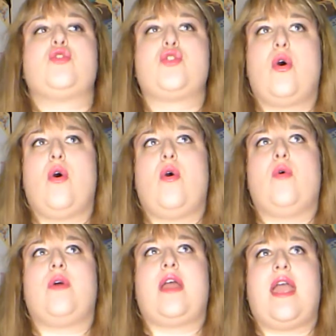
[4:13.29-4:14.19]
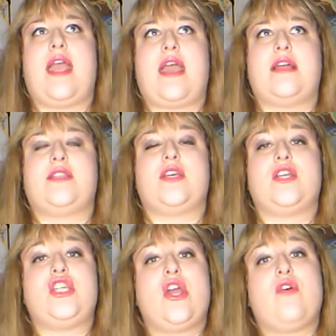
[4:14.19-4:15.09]
So, and
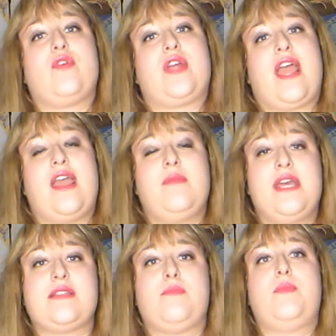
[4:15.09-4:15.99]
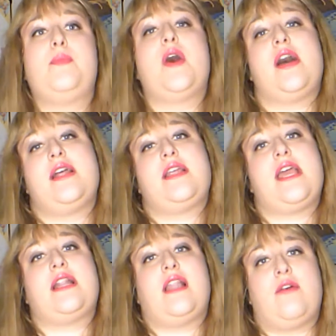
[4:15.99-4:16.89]
she overcame it, but
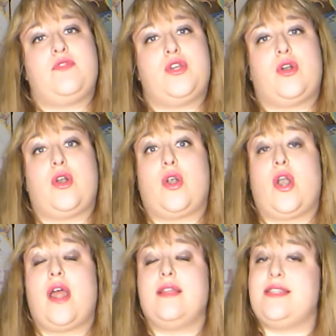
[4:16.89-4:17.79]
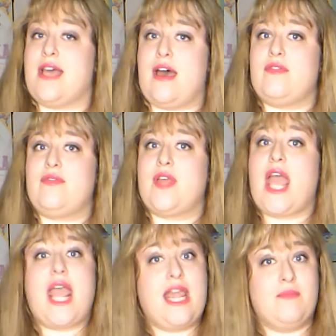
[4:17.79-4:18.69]
it left her deaf
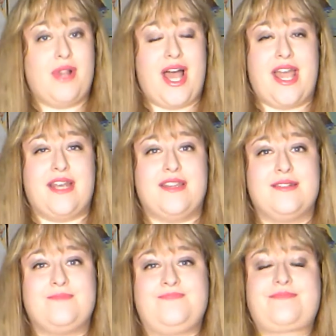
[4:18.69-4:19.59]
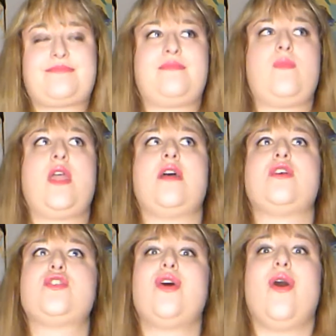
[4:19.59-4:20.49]
and blind.
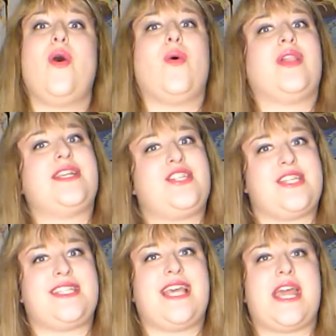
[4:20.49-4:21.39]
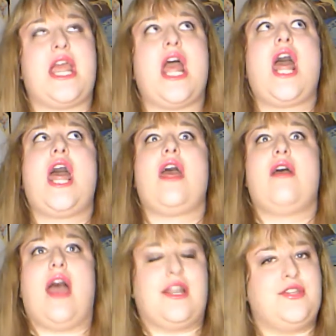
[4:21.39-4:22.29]
So let's just say
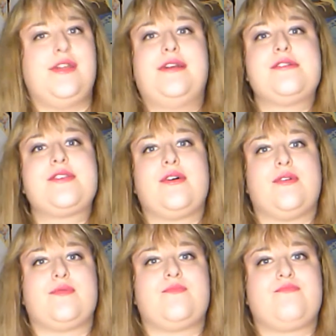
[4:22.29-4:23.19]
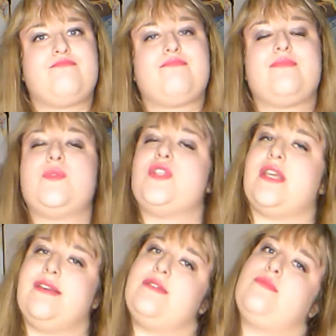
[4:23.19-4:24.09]
at two years old,
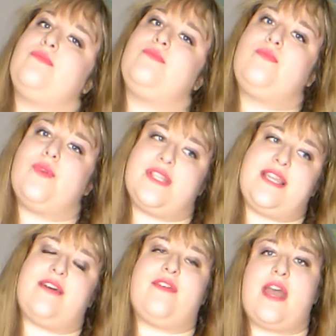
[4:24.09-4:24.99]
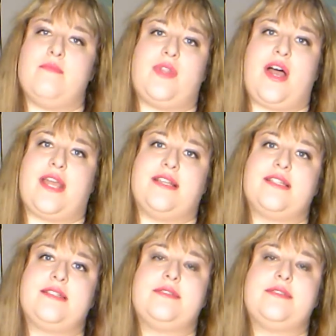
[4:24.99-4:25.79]
she was deaf and blind.